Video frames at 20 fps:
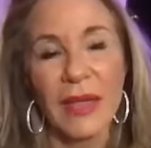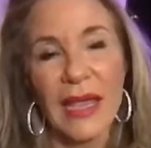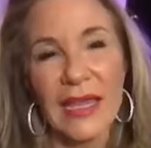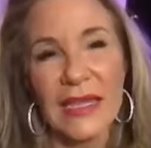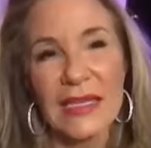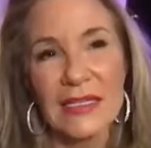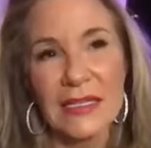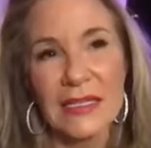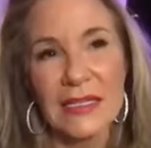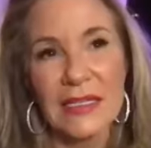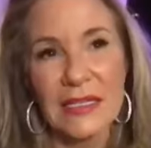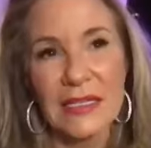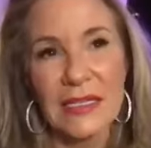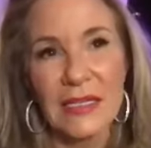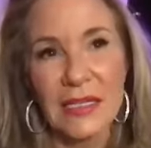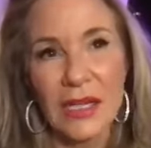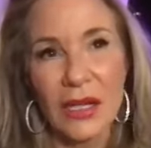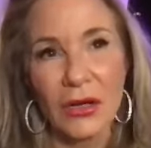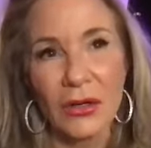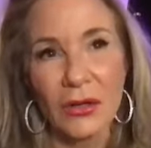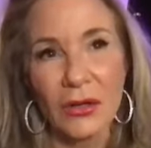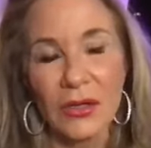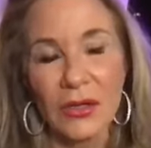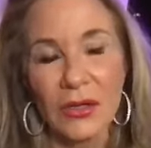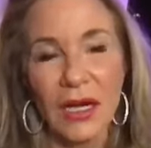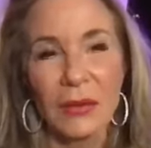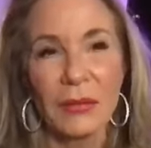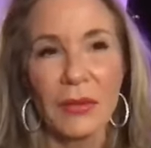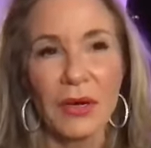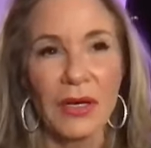ADDEO.
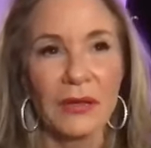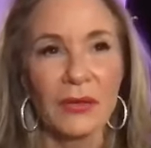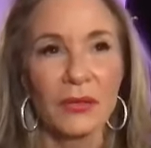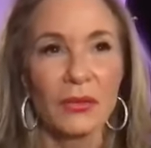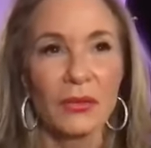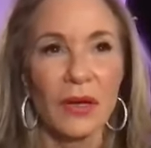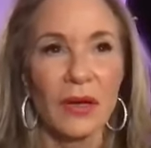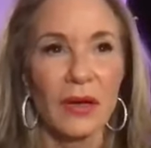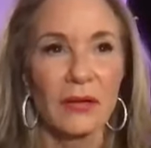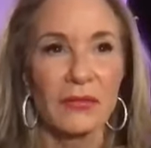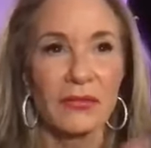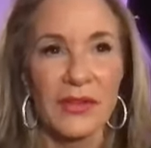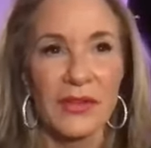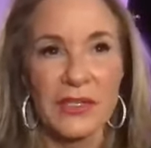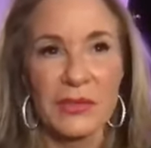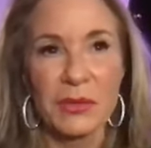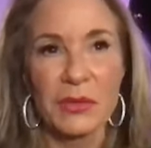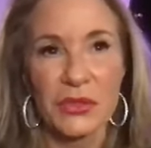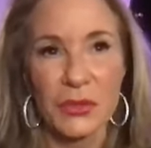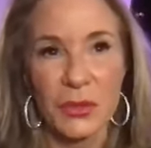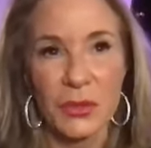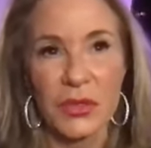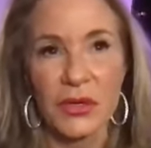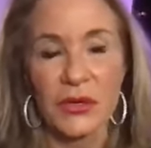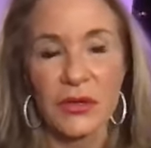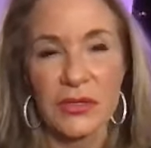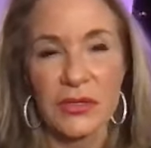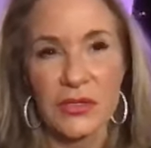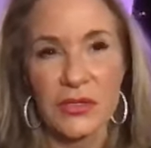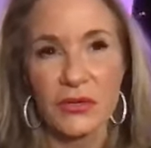I'm on Facebook,
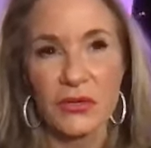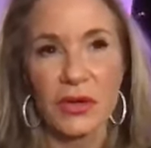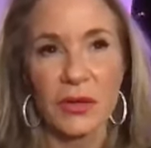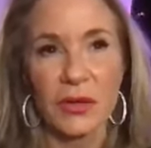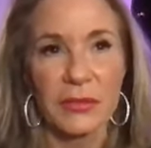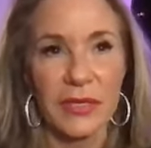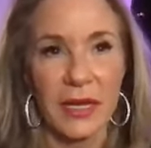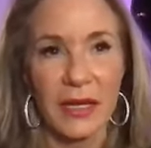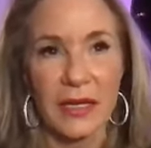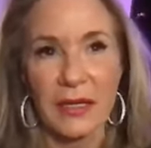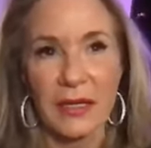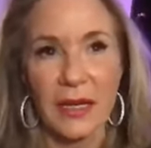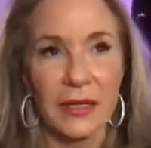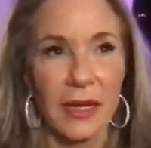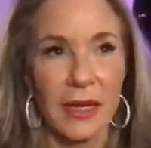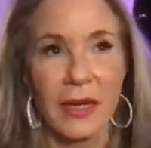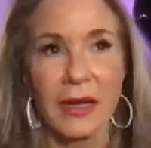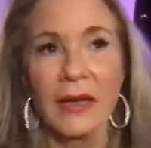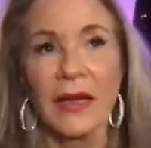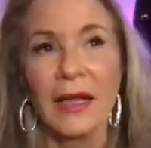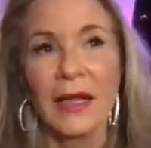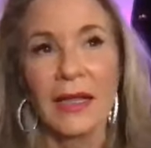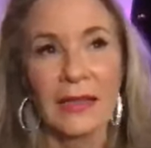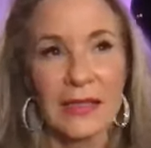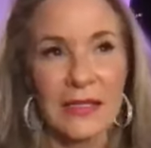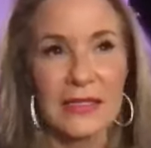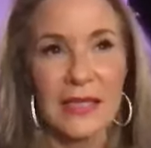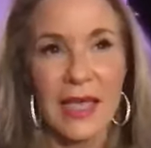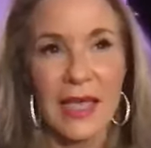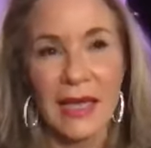Twitter, Instagram, yada, yada, yada.
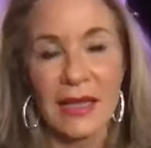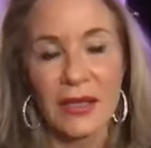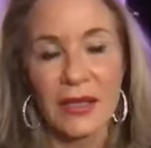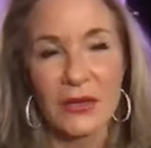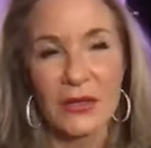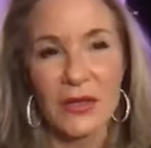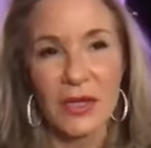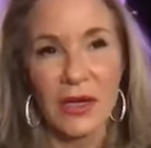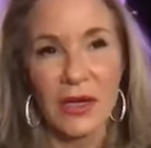Lisa Addeo.